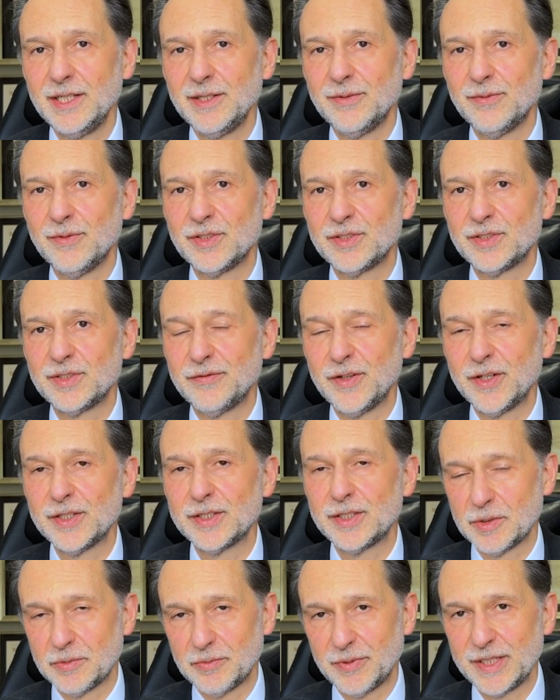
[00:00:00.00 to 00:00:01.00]
which are further
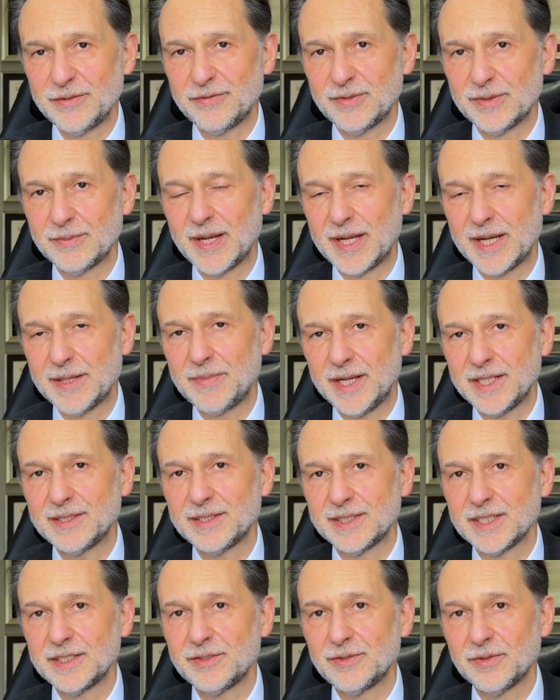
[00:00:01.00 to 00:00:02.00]
away from the back
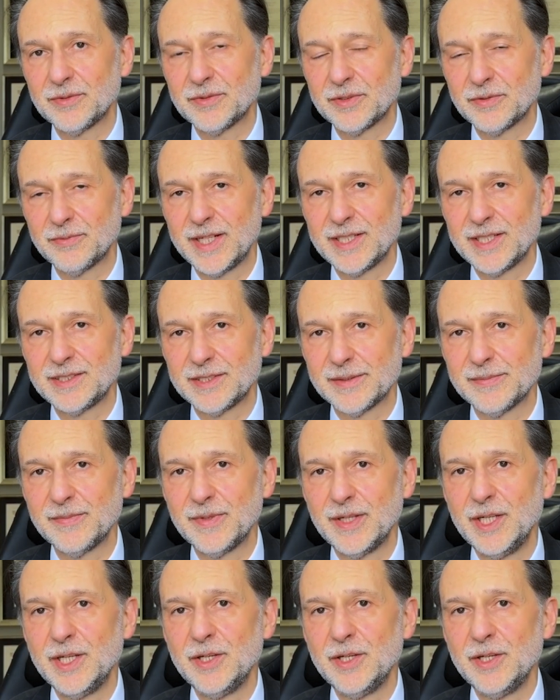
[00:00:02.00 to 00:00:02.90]
passage or the rectum,